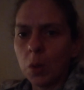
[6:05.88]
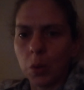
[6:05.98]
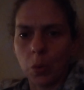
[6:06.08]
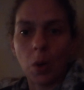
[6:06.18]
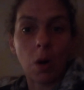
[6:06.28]

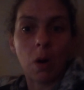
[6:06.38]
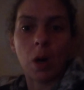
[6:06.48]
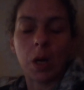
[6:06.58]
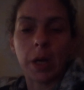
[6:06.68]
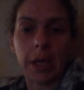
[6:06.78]
who
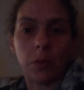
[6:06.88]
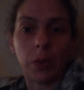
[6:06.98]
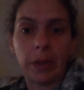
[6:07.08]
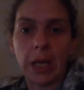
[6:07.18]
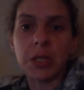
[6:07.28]
are in
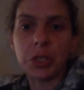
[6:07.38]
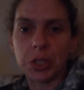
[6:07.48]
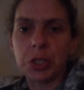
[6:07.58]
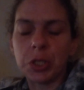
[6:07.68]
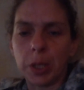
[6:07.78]

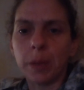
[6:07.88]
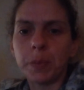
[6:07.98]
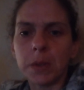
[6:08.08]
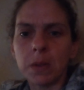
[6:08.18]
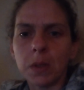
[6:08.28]

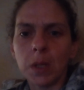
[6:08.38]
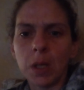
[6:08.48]
relationships